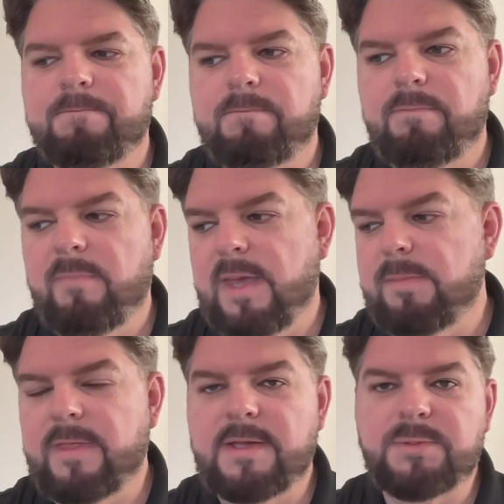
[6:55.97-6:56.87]

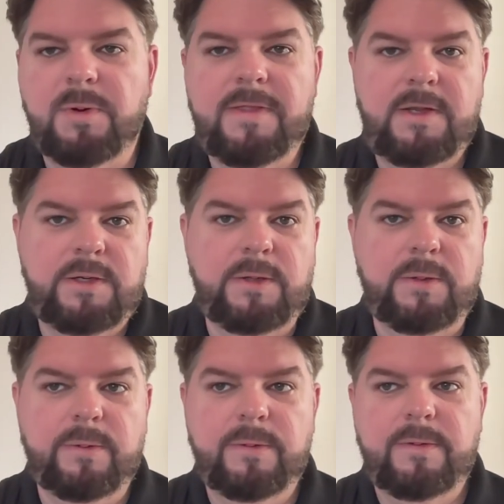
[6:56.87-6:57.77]
Maybe that's what they do.